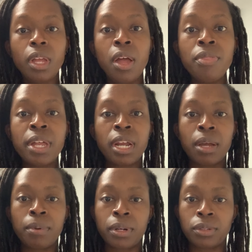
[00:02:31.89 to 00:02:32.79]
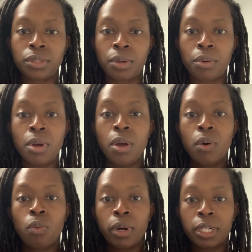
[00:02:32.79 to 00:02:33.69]
And then I would also
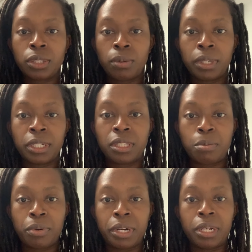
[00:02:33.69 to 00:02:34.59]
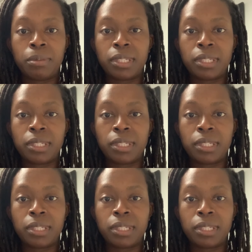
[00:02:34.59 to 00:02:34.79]
work towards the perineum,